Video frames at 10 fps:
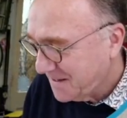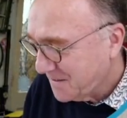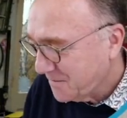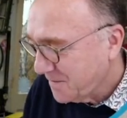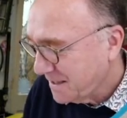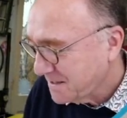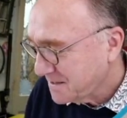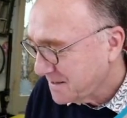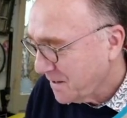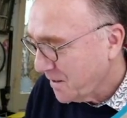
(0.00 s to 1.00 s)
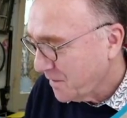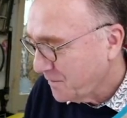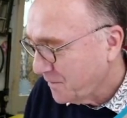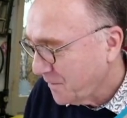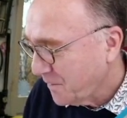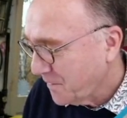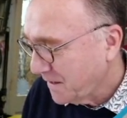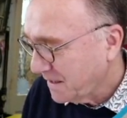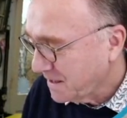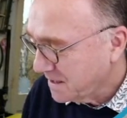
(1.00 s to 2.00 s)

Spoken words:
the rest of the